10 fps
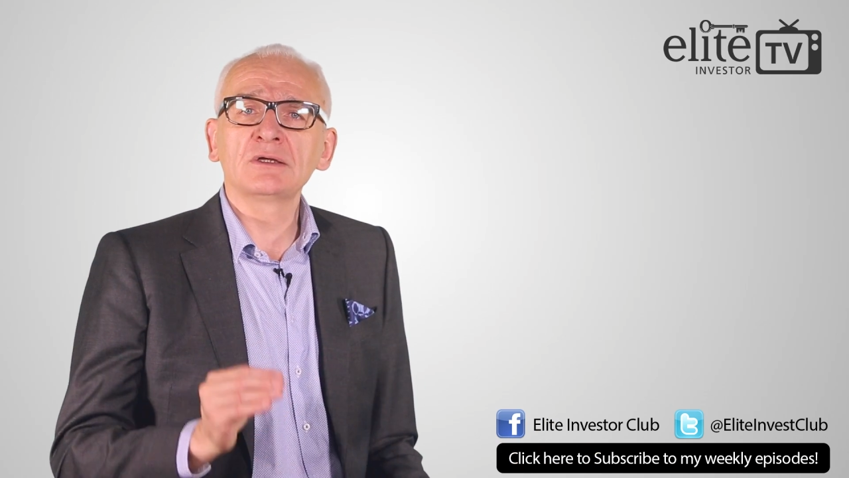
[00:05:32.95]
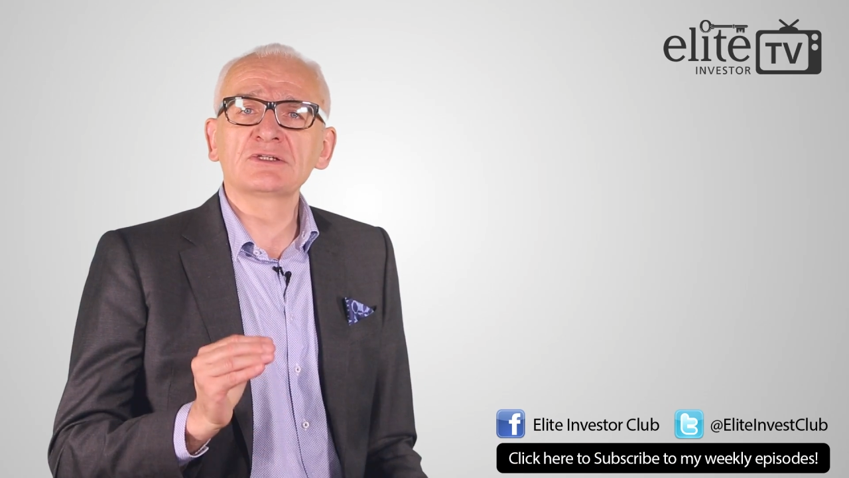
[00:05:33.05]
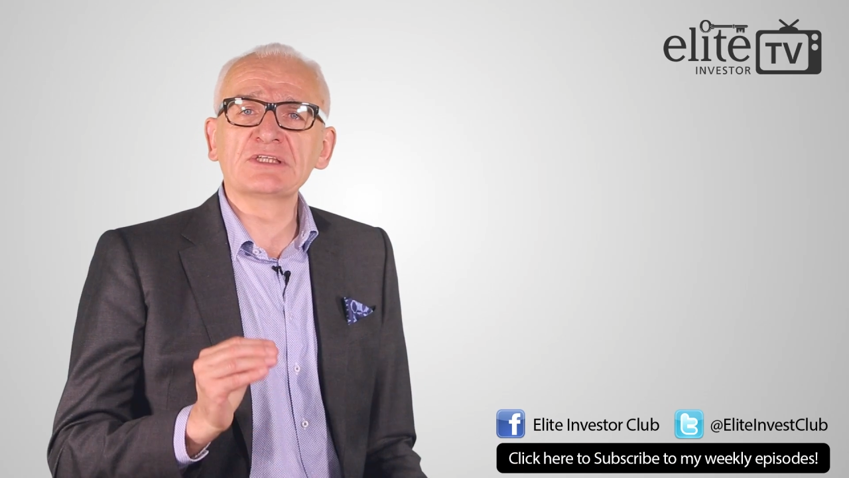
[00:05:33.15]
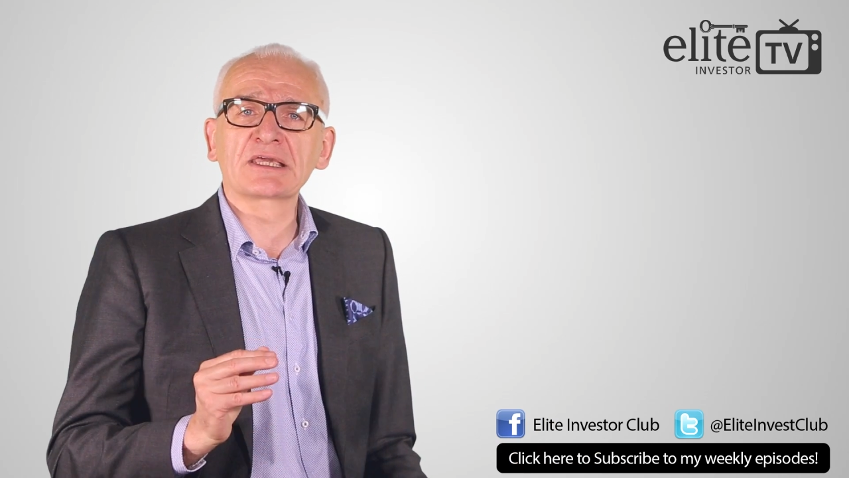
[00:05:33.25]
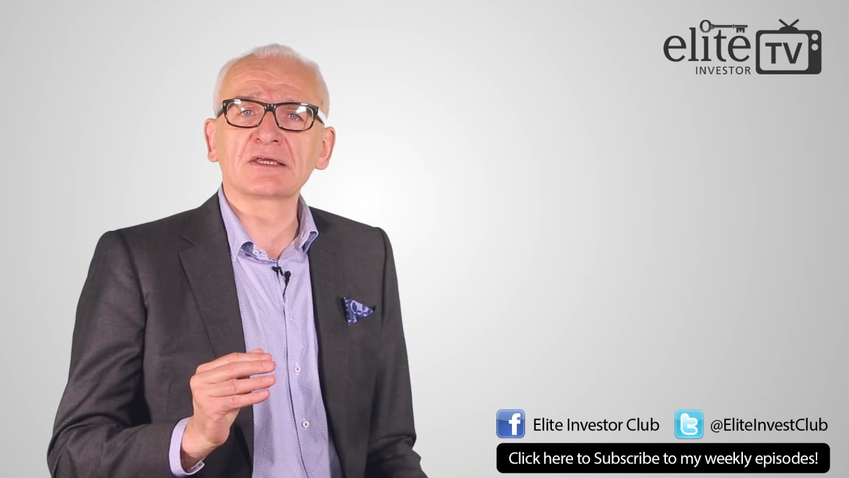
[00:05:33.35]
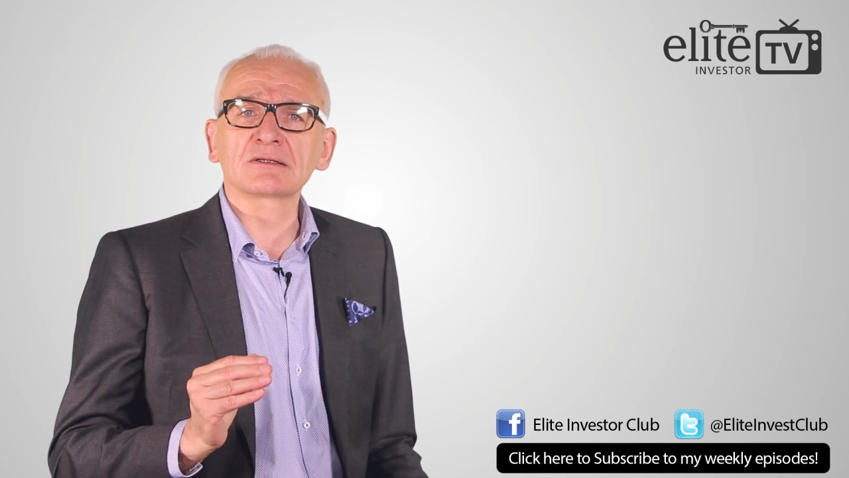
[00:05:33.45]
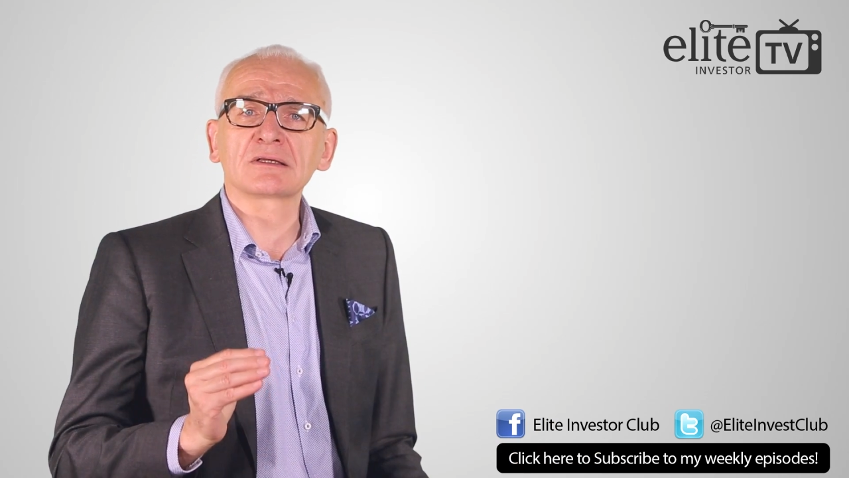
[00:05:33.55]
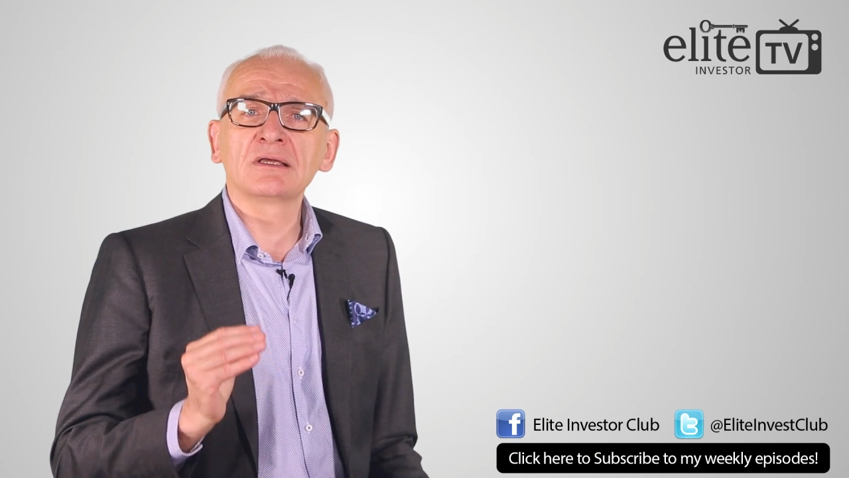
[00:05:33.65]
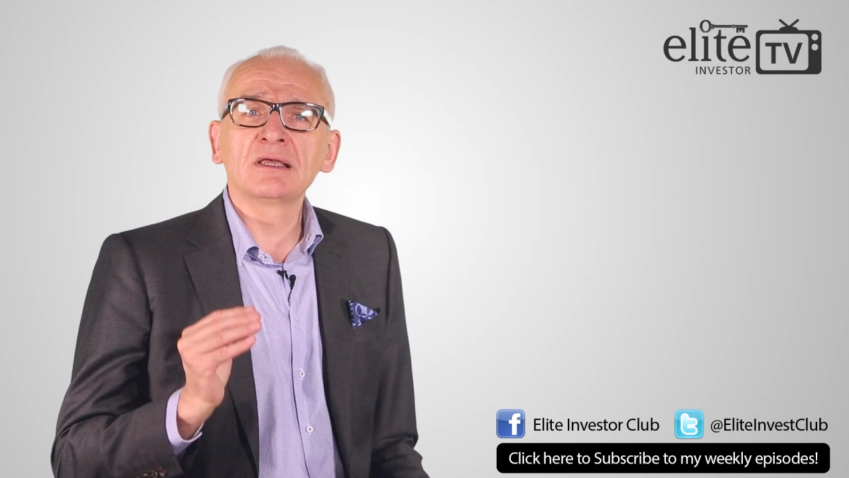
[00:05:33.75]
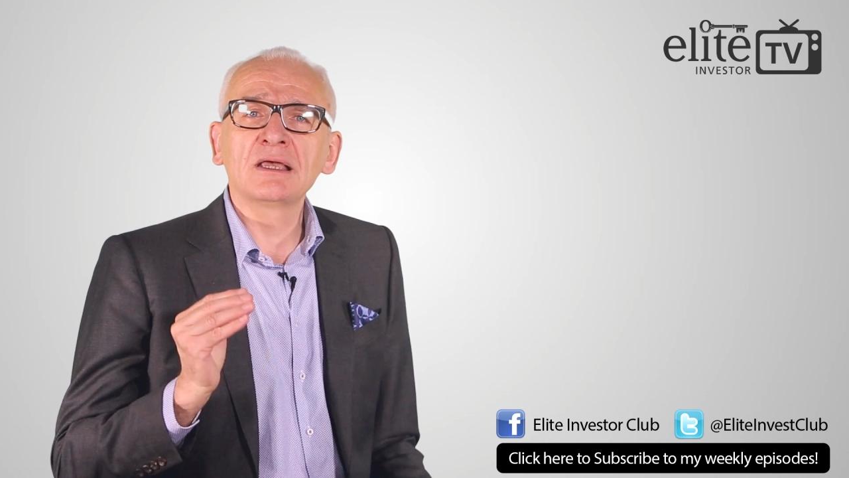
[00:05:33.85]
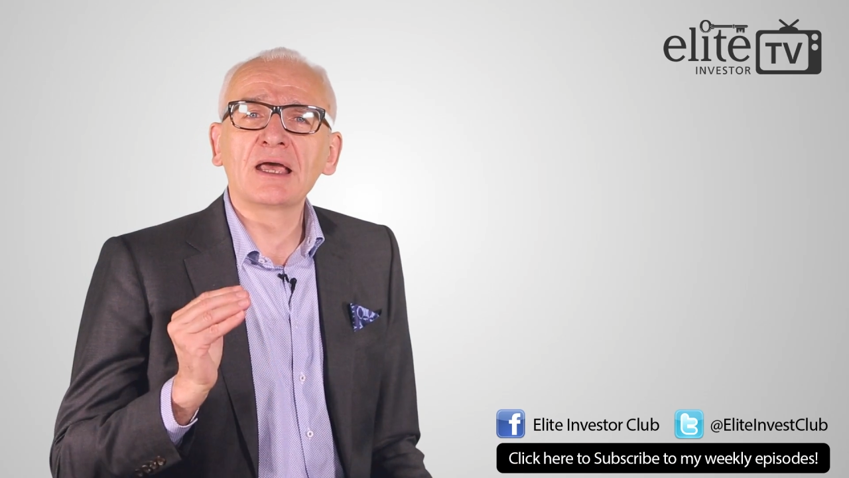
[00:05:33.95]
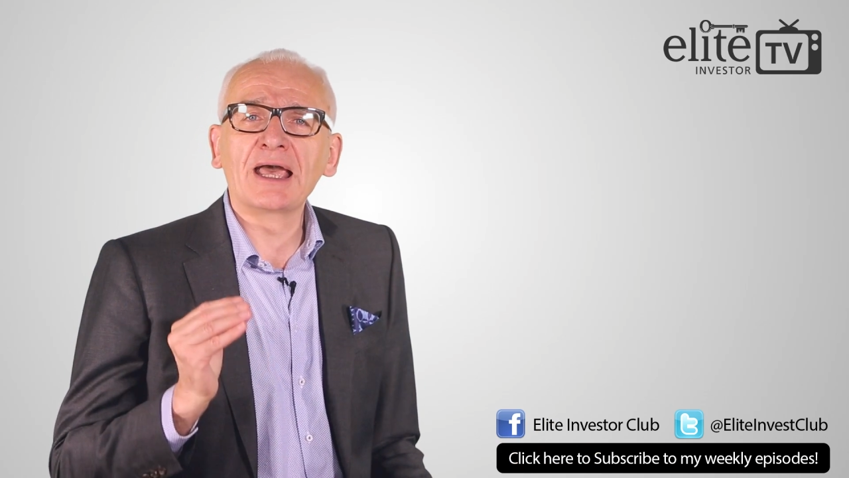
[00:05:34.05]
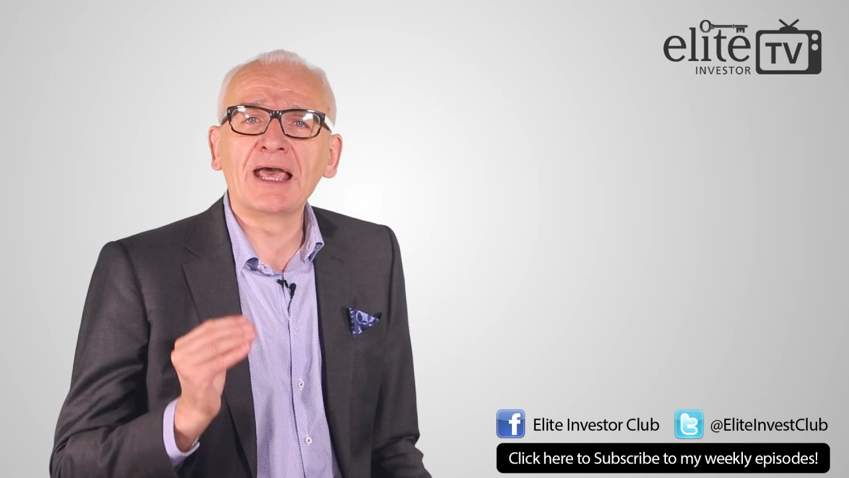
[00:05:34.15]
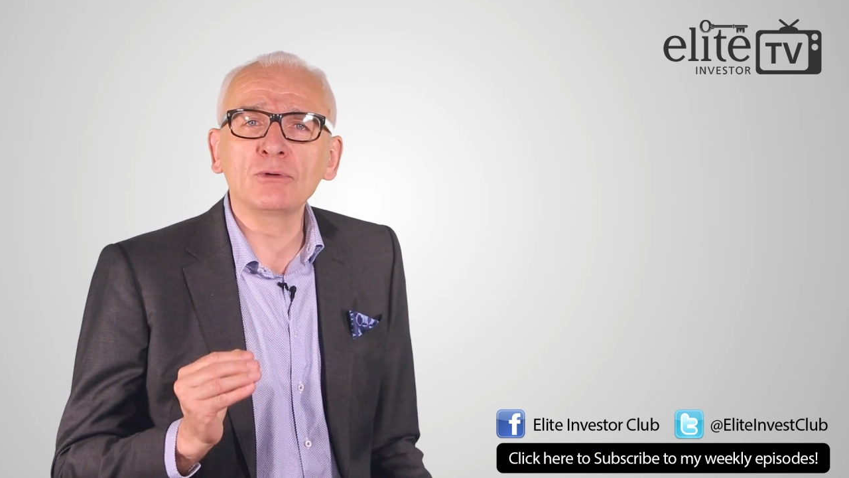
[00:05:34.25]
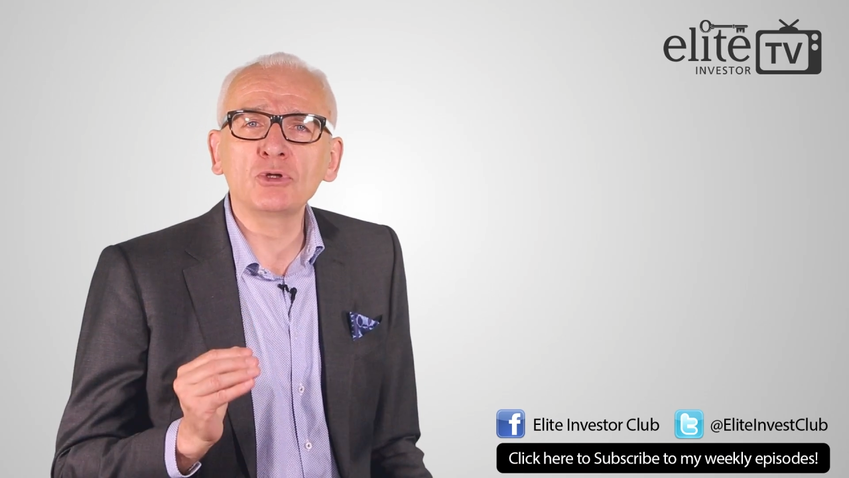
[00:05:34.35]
Second, how